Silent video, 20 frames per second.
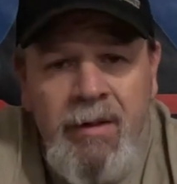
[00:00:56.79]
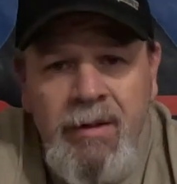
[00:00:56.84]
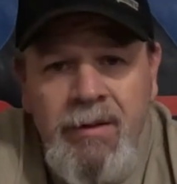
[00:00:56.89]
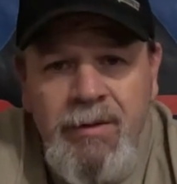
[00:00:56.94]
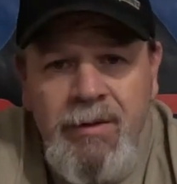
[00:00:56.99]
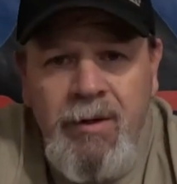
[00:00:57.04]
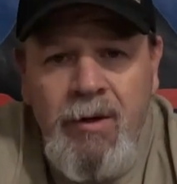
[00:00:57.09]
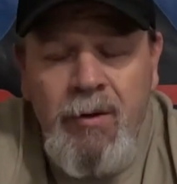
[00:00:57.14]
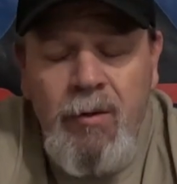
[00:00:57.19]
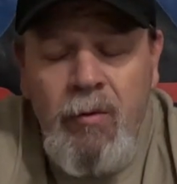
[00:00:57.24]

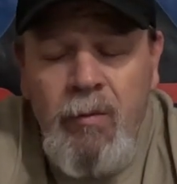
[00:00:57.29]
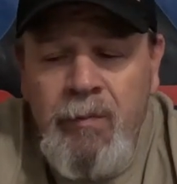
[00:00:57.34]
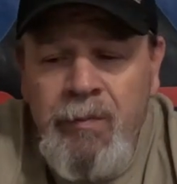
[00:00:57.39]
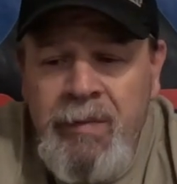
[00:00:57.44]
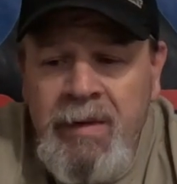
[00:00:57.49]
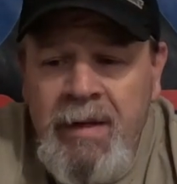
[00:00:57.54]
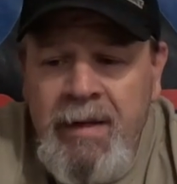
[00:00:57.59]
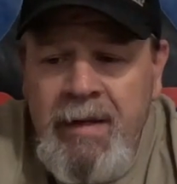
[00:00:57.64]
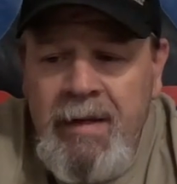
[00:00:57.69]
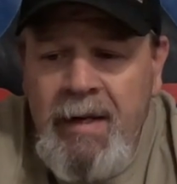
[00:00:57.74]
So
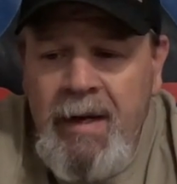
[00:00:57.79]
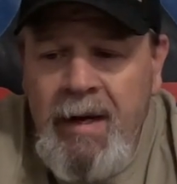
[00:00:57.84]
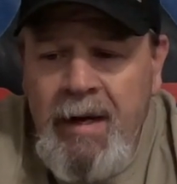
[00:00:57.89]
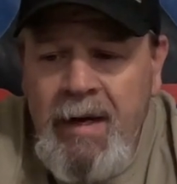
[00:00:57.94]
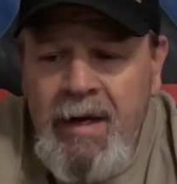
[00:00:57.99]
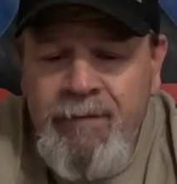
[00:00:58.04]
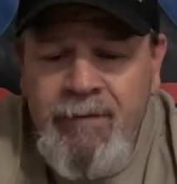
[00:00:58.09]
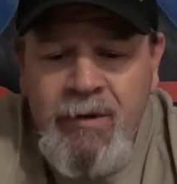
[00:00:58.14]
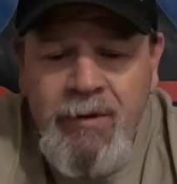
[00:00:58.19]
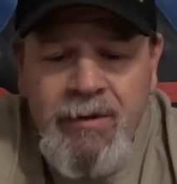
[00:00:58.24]

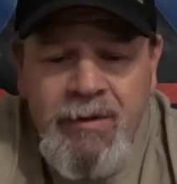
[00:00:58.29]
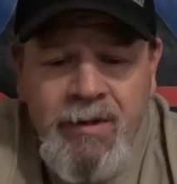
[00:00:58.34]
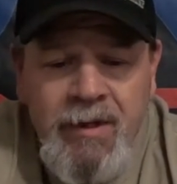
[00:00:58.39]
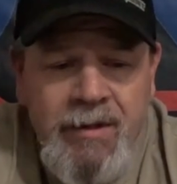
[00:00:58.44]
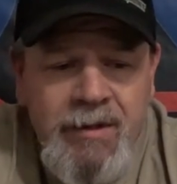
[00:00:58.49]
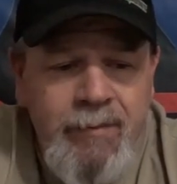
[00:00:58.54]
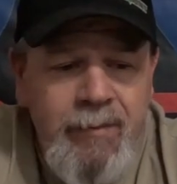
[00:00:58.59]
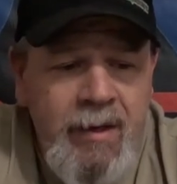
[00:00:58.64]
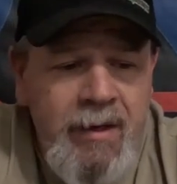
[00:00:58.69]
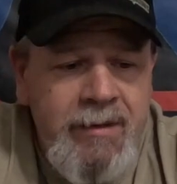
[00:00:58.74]
after
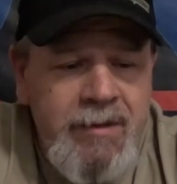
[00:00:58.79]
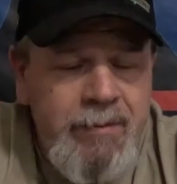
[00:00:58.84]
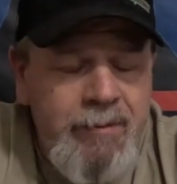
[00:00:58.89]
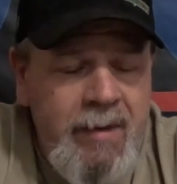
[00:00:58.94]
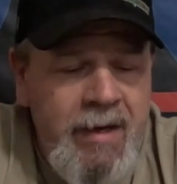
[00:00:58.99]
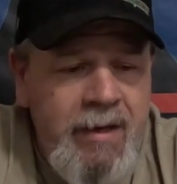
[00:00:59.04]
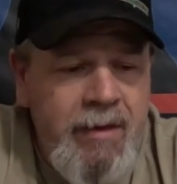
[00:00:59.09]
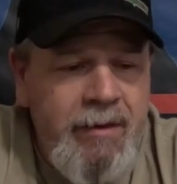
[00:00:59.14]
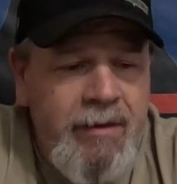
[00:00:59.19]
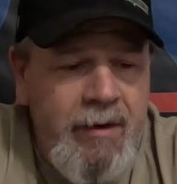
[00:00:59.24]
6 months,
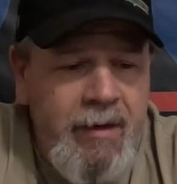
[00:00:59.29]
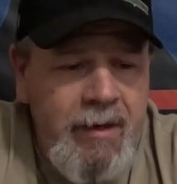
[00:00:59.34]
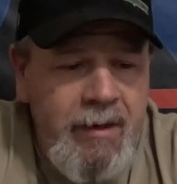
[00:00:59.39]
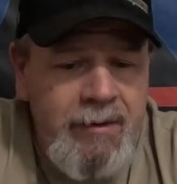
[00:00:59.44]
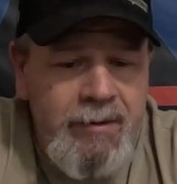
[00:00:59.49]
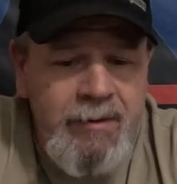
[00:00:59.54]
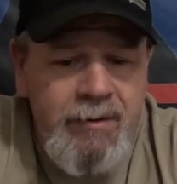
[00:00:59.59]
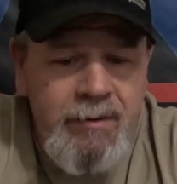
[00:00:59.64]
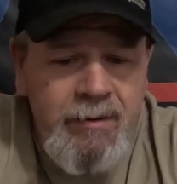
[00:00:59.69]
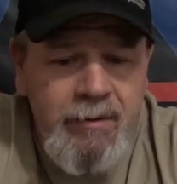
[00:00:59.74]
my
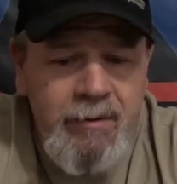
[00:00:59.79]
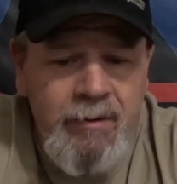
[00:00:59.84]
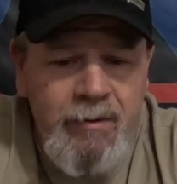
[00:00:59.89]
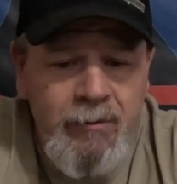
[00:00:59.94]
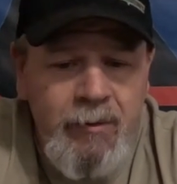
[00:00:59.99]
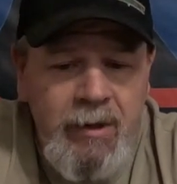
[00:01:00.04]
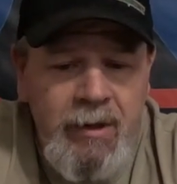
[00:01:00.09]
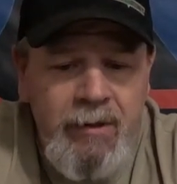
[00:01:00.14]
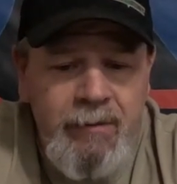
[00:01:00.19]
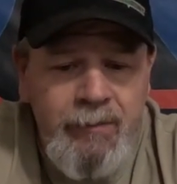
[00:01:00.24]
thoughts.
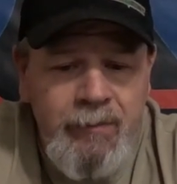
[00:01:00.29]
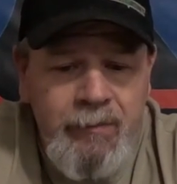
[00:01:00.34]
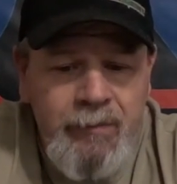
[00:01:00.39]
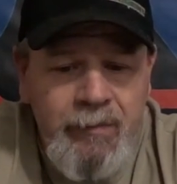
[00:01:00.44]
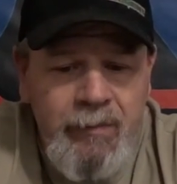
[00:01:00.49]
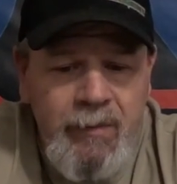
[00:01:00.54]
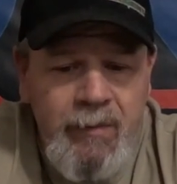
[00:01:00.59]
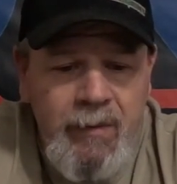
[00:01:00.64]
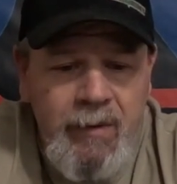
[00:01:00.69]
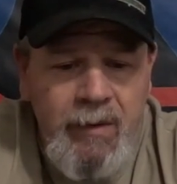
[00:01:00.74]
Well,
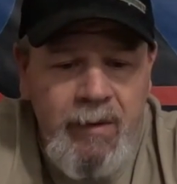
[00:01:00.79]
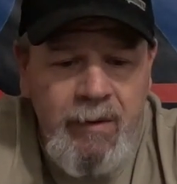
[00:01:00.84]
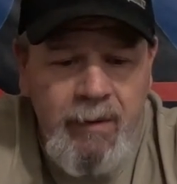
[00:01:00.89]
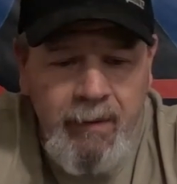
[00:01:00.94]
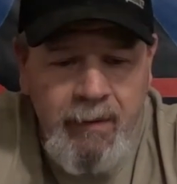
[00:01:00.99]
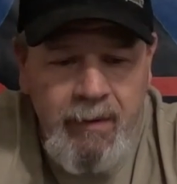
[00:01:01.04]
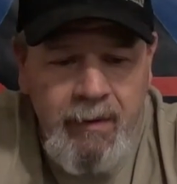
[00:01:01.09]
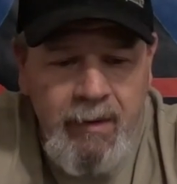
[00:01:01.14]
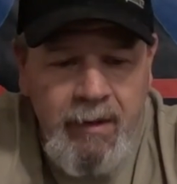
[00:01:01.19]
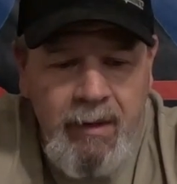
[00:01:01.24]

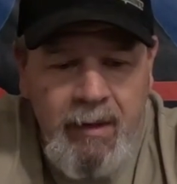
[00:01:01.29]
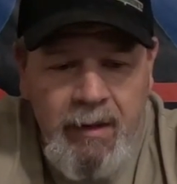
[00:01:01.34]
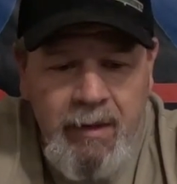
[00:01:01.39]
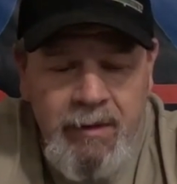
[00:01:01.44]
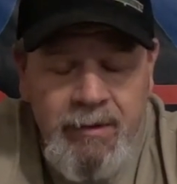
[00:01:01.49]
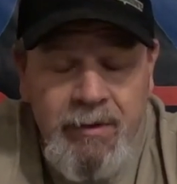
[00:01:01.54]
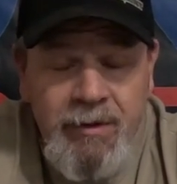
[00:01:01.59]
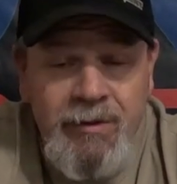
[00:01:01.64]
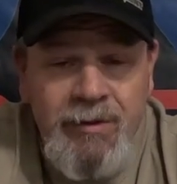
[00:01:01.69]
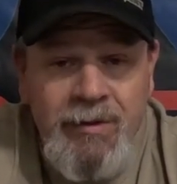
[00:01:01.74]

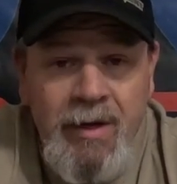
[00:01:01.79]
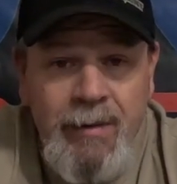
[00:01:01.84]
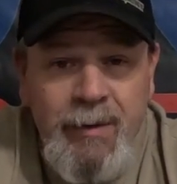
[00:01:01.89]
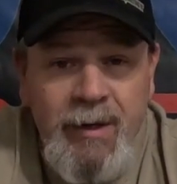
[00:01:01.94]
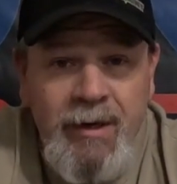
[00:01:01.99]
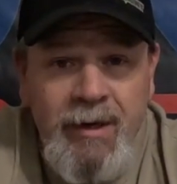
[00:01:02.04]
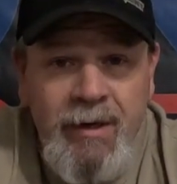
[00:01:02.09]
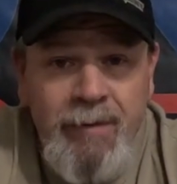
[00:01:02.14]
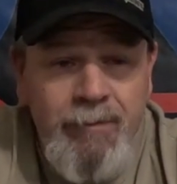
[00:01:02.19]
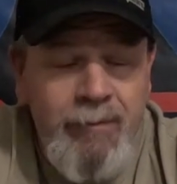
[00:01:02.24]
to sum
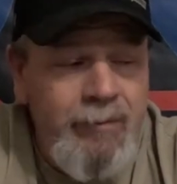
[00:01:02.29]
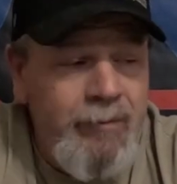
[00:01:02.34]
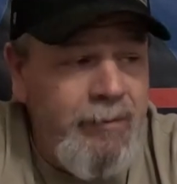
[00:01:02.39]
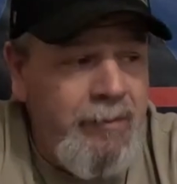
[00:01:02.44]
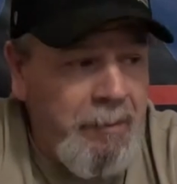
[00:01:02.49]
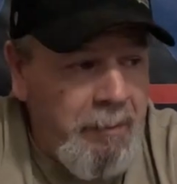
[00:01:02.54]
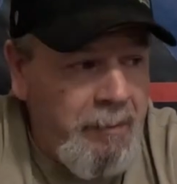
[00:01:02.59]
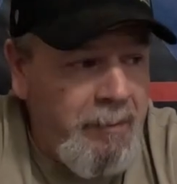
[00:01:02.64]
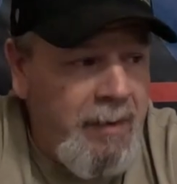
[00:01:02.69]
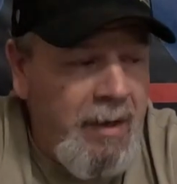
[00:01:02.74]
it up,
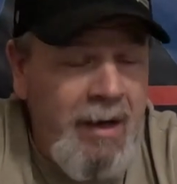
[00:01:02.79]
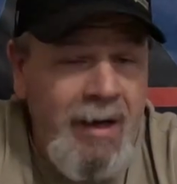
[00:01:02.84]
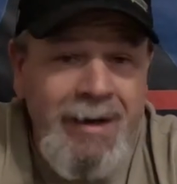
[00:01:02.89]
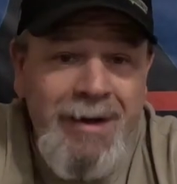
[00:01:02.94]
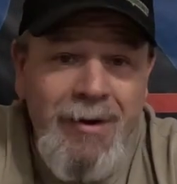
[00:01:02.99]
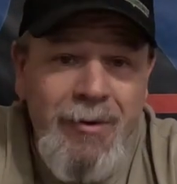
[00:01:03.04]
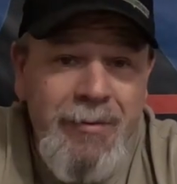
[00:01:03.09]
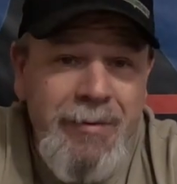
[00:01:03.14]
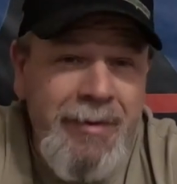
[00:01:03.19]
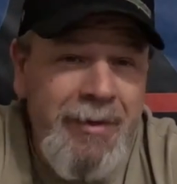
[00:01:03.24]

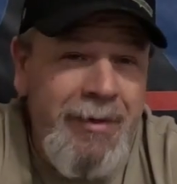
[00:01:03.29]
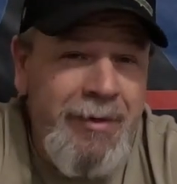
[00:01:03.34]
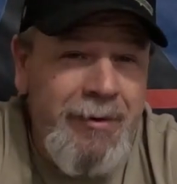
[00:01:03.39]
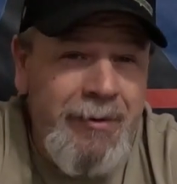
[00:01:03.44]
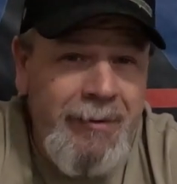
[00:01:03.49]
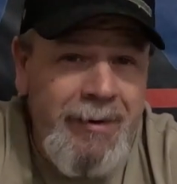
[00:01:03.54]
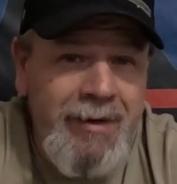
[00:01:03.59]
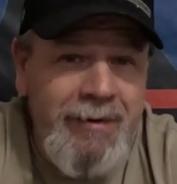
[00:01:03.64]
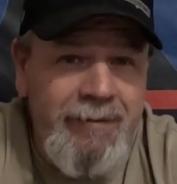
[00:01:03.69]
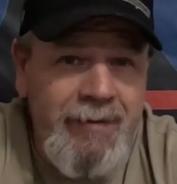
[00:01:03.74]
I own
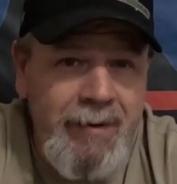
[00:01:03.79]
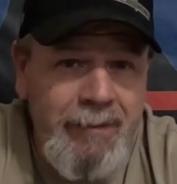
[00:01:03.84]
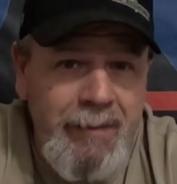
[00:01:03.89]
3 of